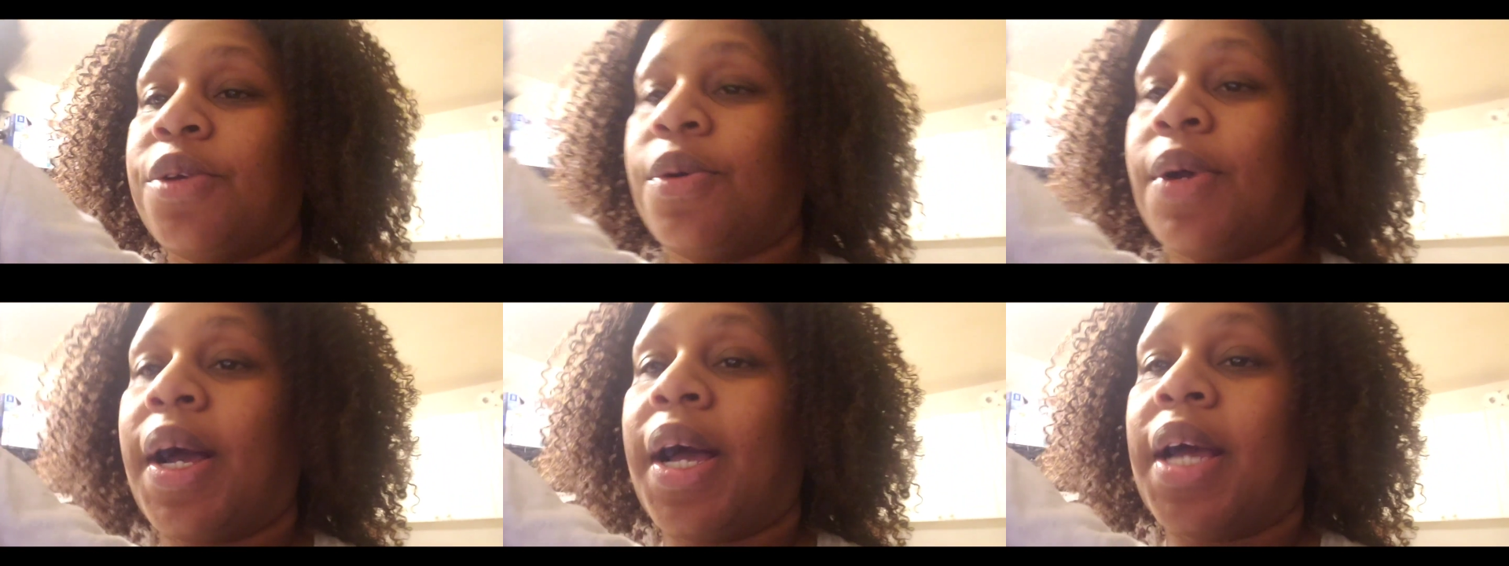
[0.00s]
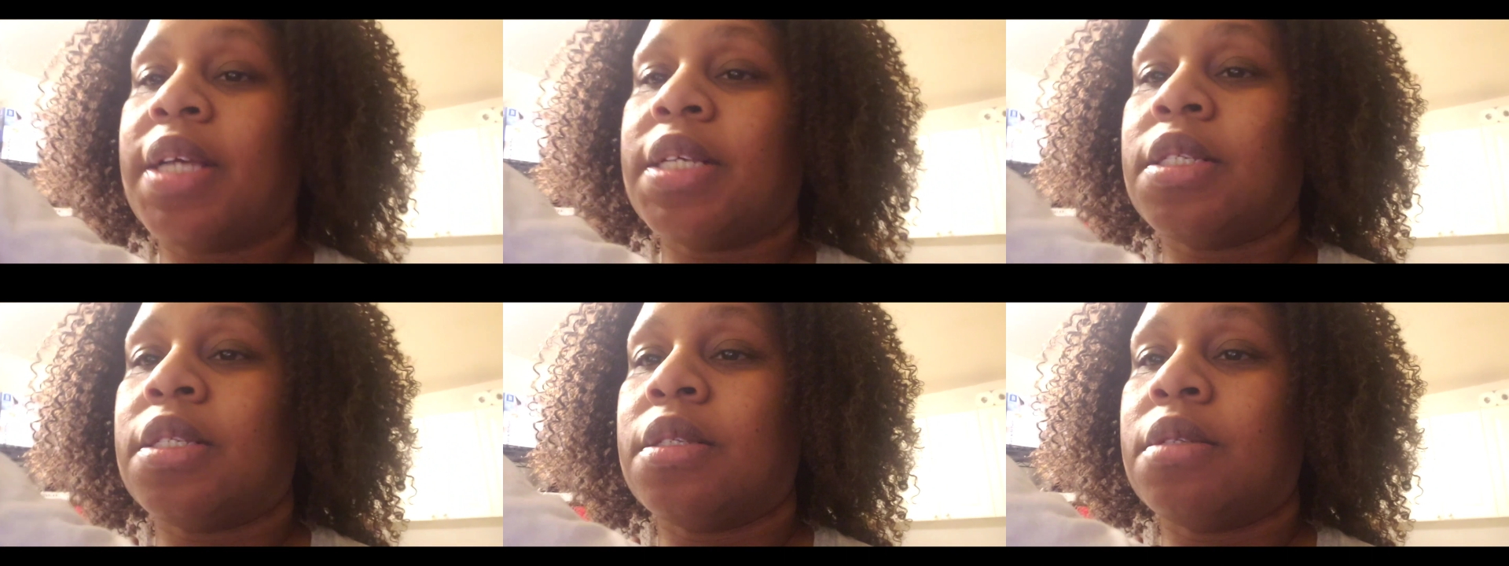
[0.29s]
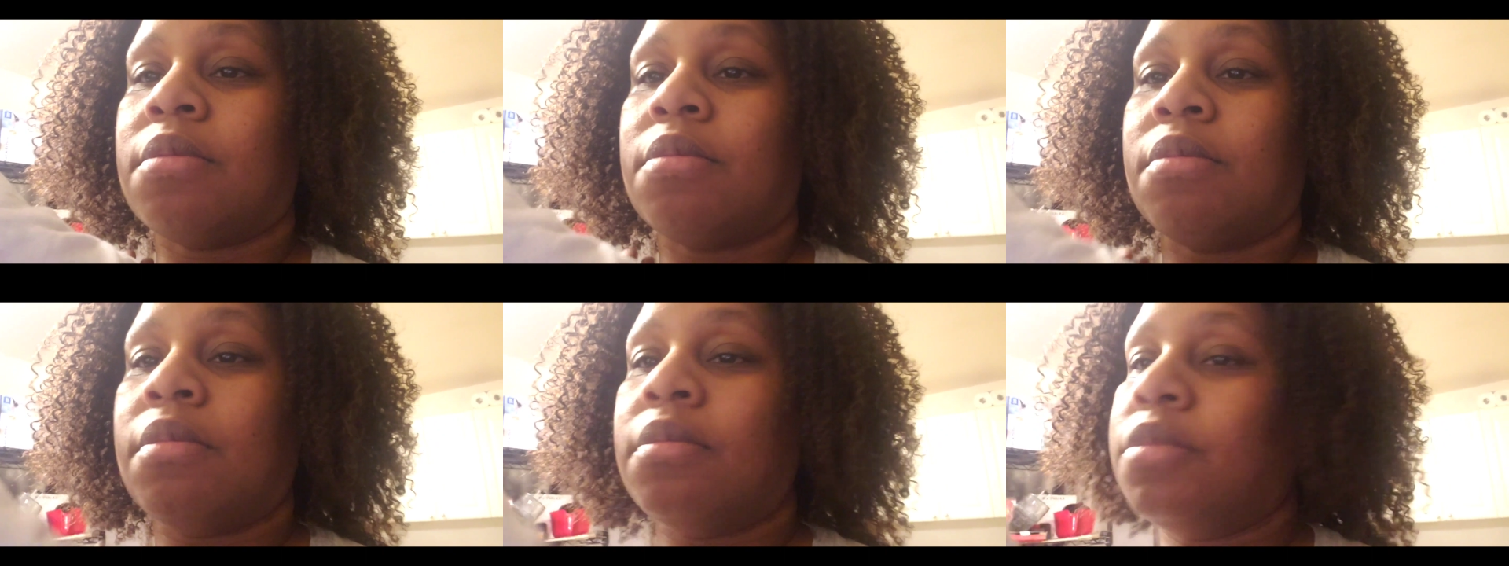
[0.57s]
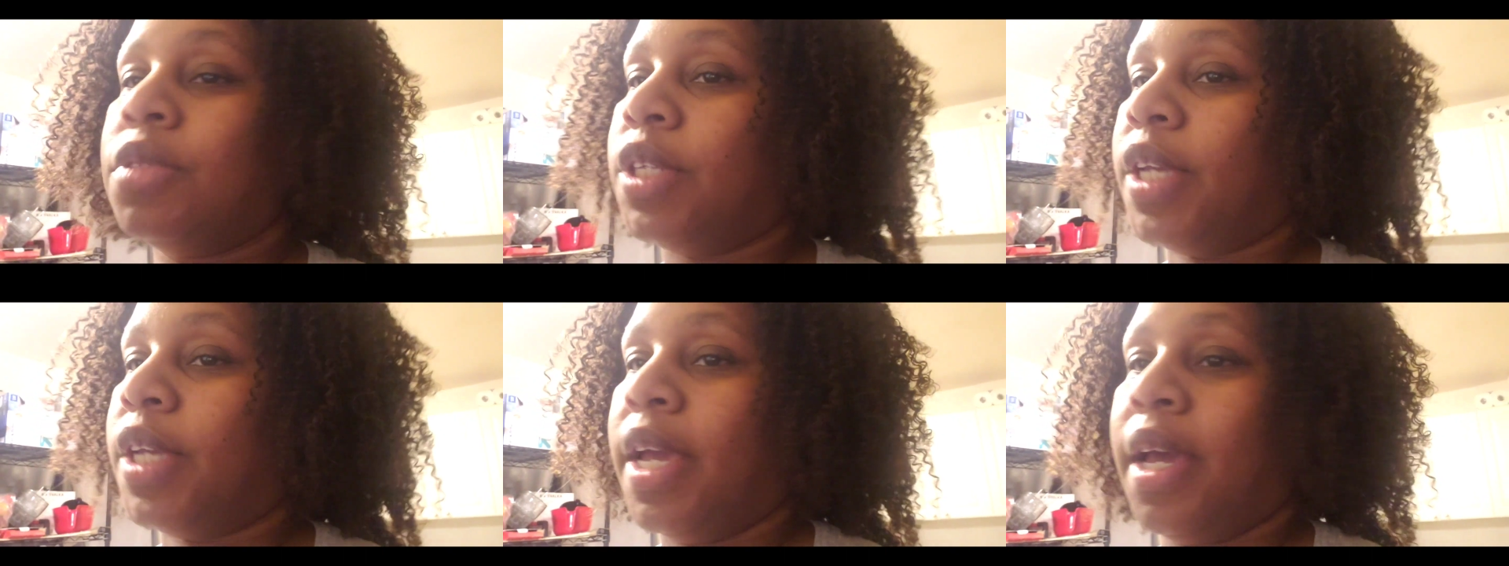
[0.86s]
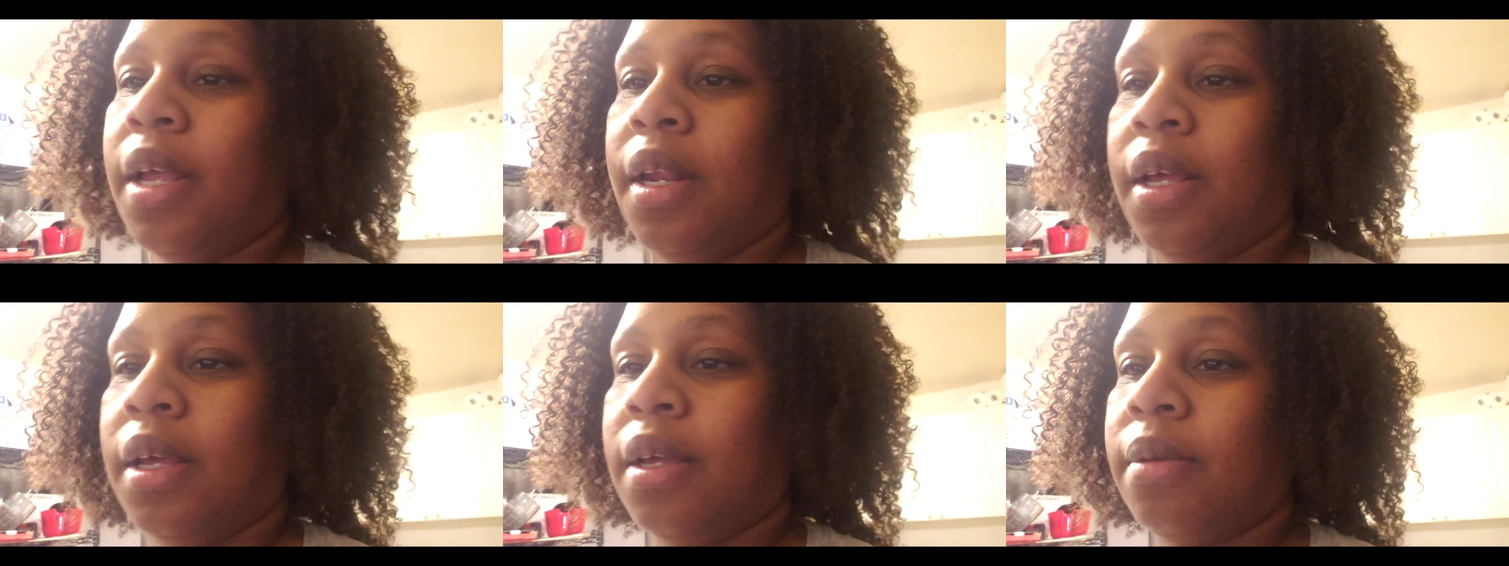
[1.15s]
you guys
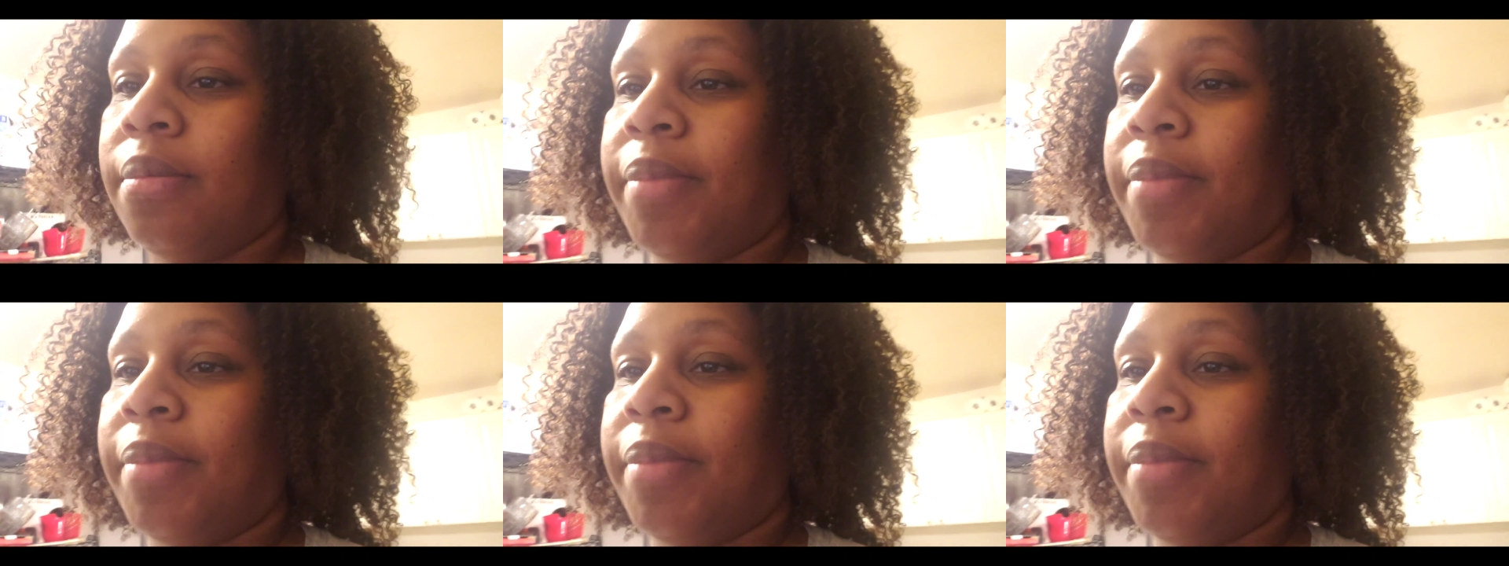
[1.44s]
getting it.